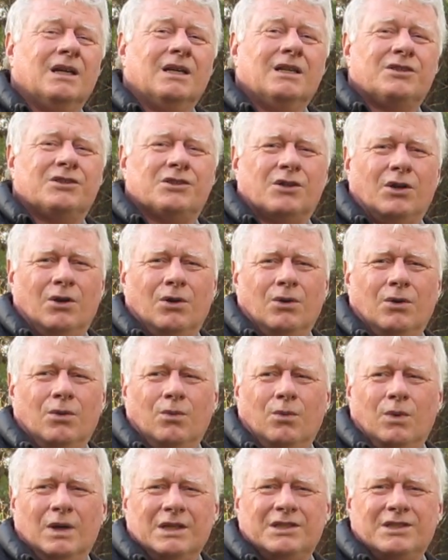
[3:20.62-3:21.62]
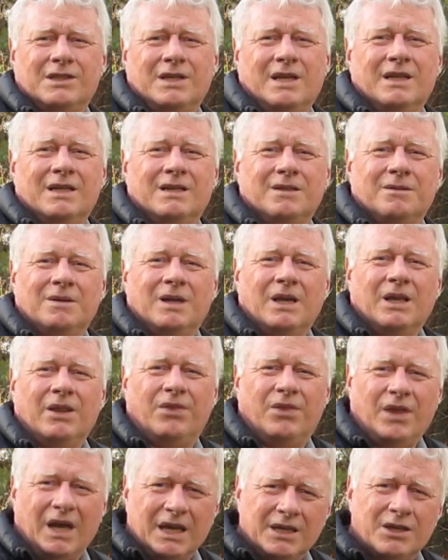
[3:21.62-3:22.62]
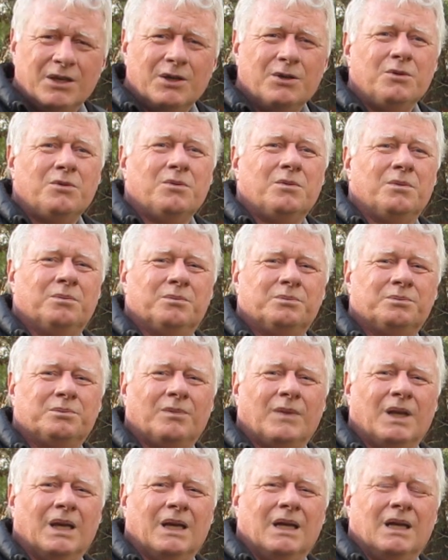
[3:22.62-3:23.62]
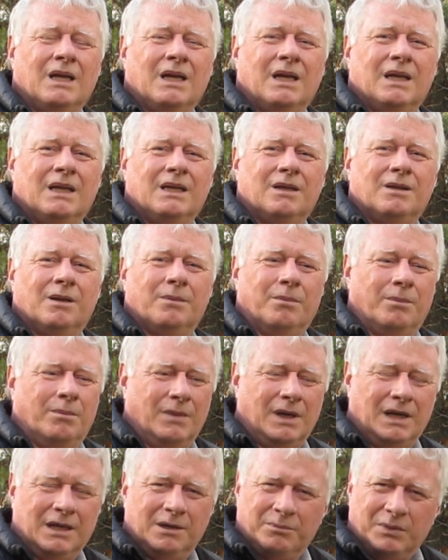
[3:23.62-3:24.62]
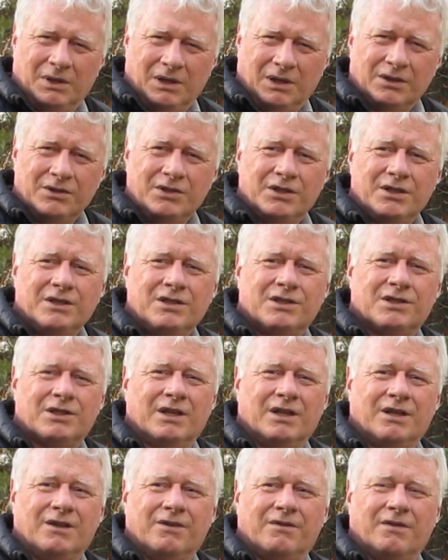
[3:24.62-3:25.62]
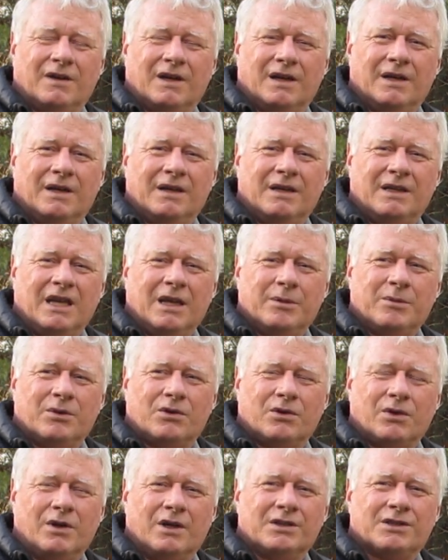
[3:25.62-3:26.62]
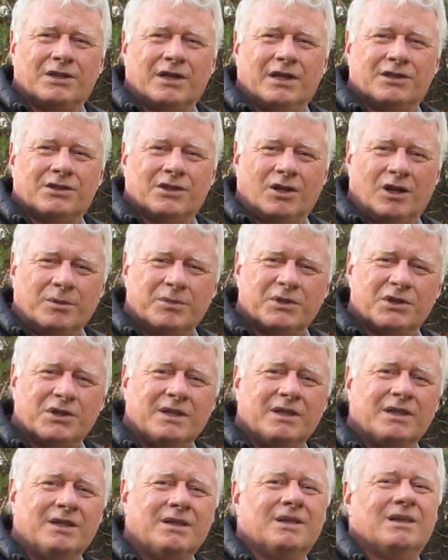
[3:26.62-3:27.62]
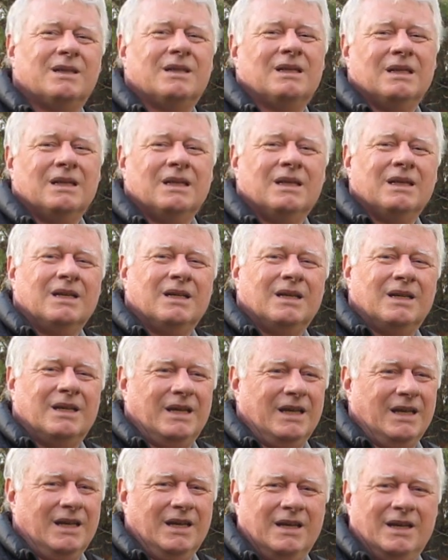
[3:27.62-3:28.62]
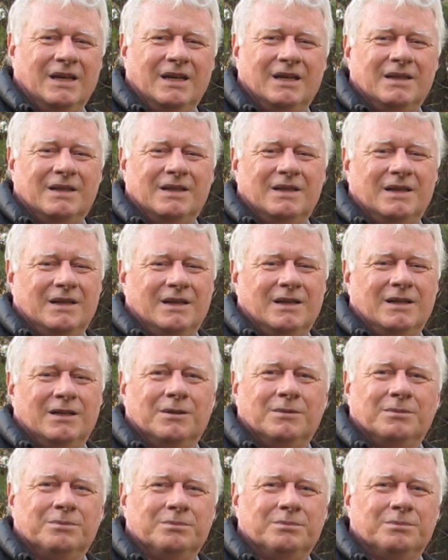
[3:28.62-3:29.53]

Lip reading: So, once again, thank you. My apologies if I came across as obstinate, and for